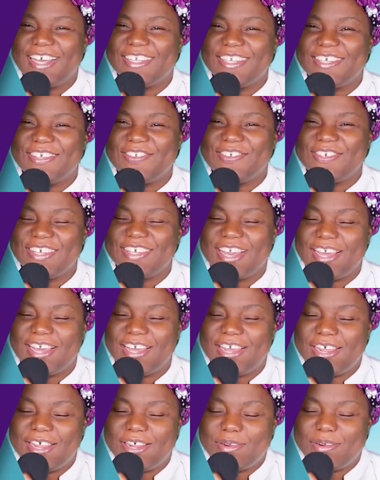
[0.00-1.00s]

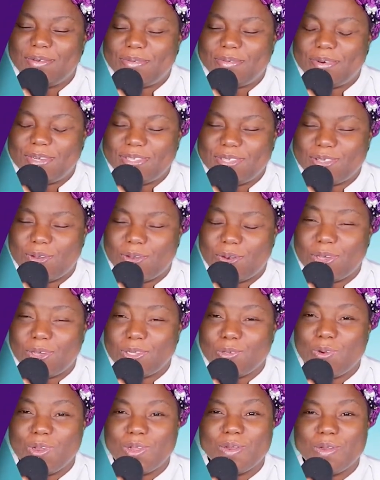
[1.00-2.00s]
Faithful
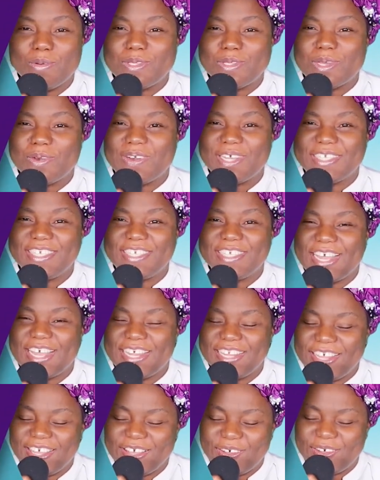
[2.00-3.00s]
God, you are the
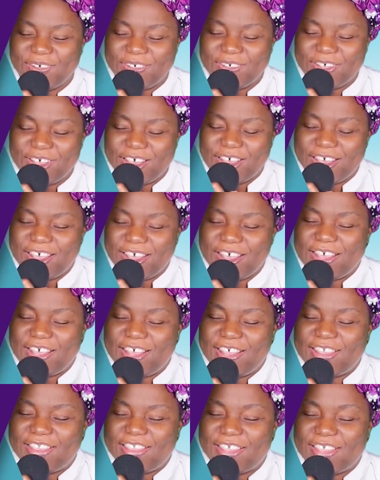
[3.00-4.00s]

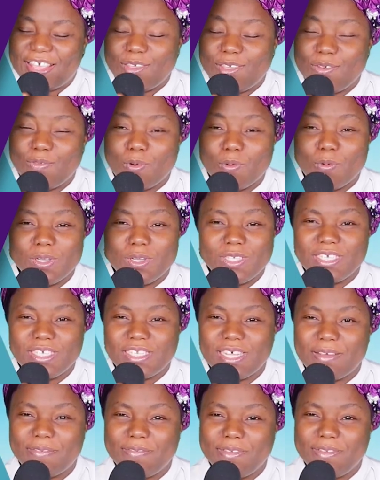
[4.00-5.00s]
living
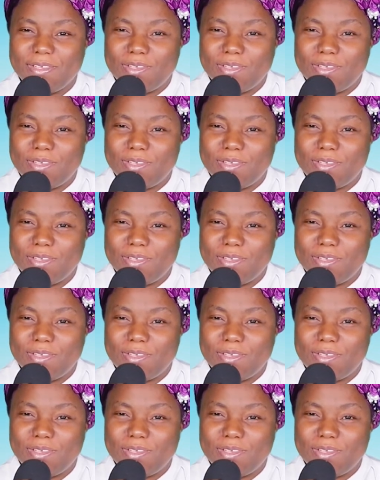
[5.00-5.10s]
God,